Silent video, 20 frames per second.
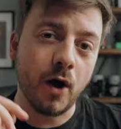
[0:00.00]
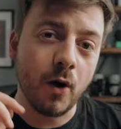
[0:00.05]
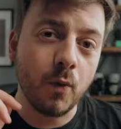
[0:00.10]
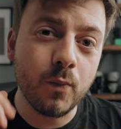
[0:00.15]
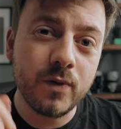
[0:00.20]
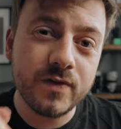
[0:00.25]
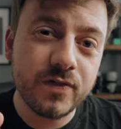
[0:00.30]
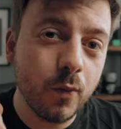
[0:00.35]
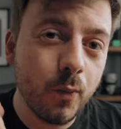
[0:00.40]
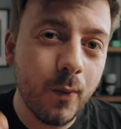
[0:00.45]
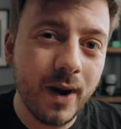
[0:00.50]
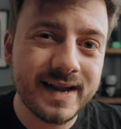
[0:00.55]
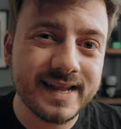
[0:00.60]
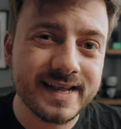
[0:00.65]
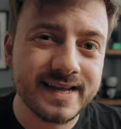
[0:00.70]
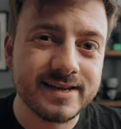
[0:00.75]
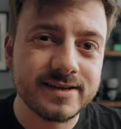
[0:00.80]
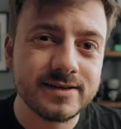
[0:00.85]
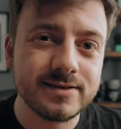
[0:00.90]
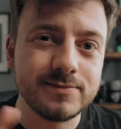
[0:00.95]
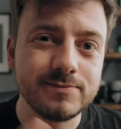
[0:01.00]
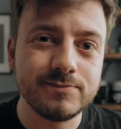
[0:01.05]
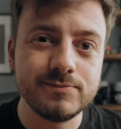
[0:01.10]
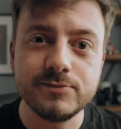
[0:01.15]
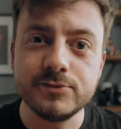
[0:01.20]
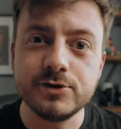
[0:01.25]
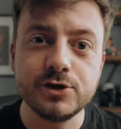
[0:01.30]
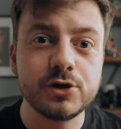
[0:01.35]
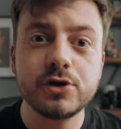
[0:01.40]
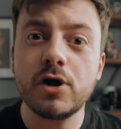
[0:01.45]
And with a wedding,
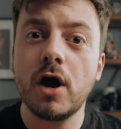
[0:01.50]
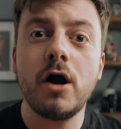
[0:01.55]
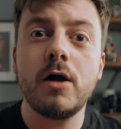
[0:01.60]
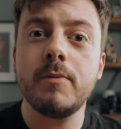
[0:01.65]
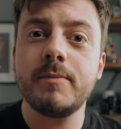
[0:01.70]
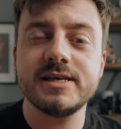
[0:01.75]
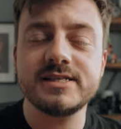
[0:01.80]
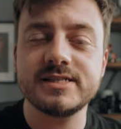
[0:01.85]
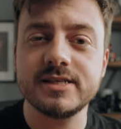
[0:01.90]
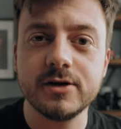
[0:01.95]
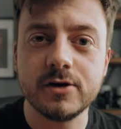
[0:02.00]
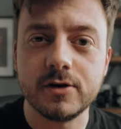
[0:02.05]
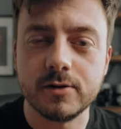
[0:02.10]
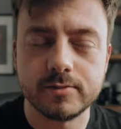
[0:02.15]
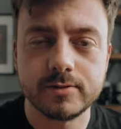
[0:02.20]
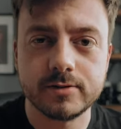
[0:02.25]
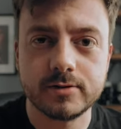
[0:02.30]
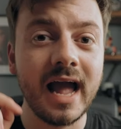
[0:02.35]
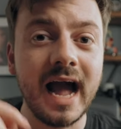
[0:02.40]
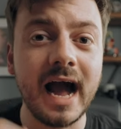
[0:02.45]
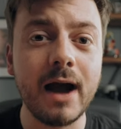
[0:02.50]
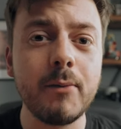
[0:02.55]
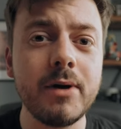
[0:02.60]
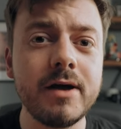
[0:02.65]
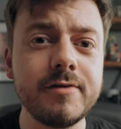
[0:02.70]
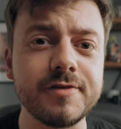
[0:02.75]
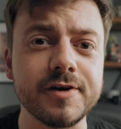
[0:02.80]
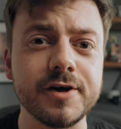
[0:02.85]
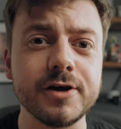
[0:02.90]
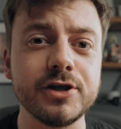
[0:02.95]
you can't mess it up.
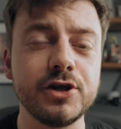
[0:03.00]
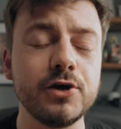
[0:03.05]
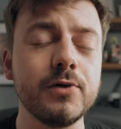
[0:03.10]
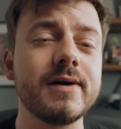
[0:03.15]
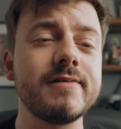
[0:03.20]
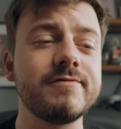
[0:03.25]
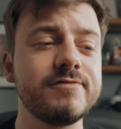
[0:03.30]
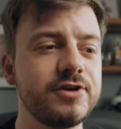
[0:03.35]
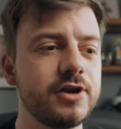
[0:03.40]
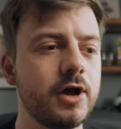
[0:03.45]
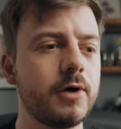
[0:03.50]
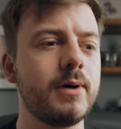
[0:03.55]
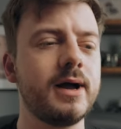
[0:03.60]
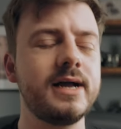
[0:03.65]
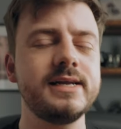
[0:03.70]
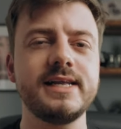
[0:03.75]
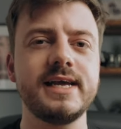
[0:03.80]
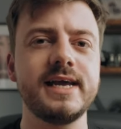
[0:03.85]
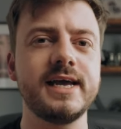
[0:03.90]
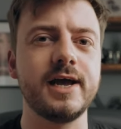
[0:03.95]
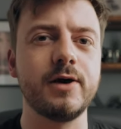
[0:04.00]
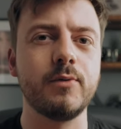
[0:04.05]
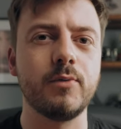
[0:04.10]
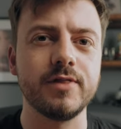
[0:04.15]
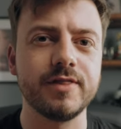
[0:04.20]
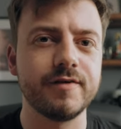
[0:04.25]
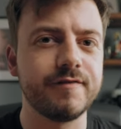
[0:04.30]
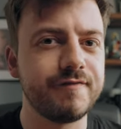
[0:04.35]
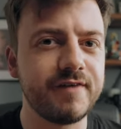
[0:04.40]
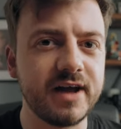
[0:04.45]
However, you have no idea
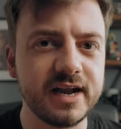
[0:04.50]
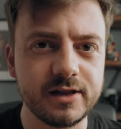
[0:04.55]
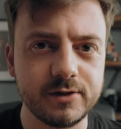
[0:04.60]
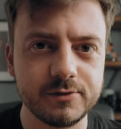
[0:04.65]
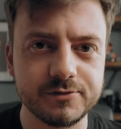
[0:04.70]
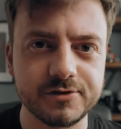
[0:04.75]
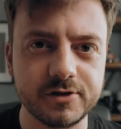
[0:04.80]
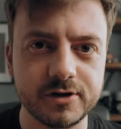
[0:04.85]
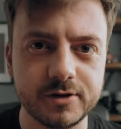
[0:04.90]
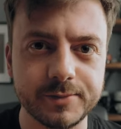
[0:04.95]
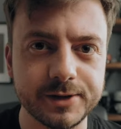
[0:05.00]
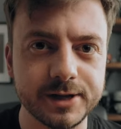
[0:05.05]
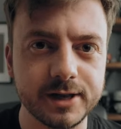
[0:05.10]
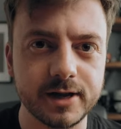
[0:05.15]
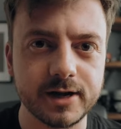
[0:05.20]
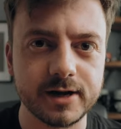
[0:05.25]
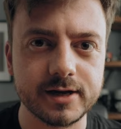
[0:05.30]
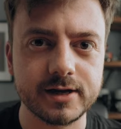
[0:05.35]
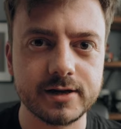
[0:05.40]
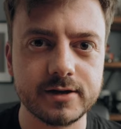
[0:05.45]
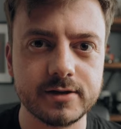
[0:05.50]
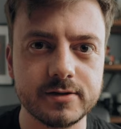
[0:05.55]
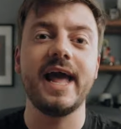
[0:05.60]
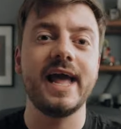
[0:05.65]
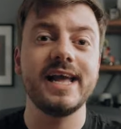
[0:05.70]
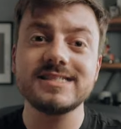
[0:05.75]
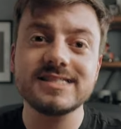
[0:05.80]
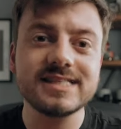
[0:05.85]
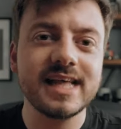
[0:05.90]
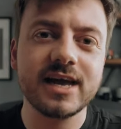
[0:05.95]
what the venue is going to be like.
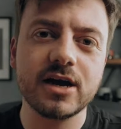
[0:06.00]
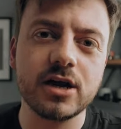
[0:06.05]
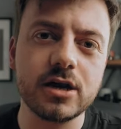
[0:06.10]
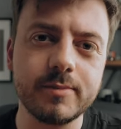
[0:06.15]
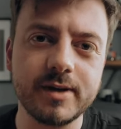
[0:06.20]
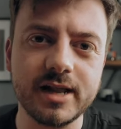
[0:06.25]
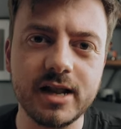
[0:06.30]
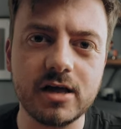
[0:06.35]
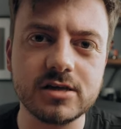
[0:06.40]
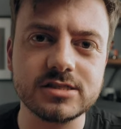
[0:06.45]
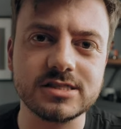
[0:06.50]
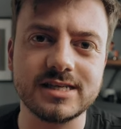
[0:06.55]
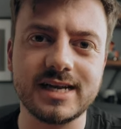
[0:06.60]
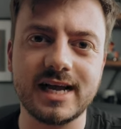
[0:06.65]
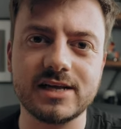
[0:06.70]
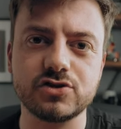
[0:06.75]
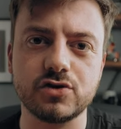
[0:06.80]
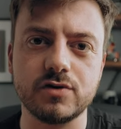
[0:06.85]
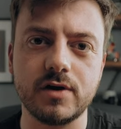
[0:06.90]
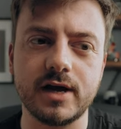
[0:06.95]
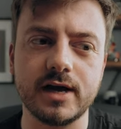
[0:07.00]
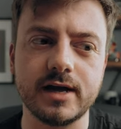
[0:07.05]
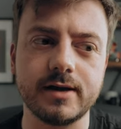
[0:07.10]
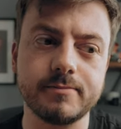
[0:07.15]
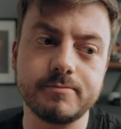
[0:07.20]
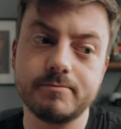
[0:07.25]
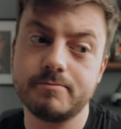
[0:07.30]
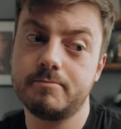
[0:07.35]
Is there going to be lots of natural light?